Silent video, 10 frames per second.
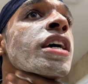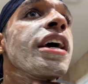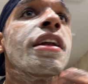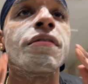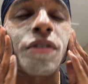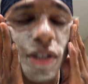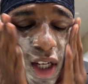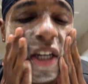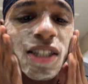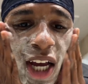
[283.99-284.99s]
and it feels
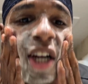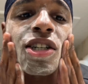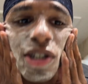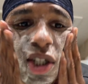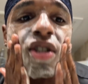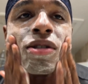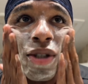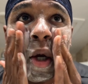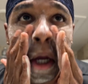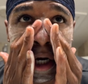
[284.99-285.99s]
like it's actually
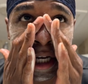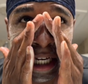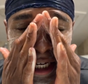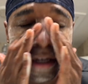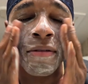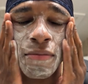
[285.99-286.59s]
cleaning,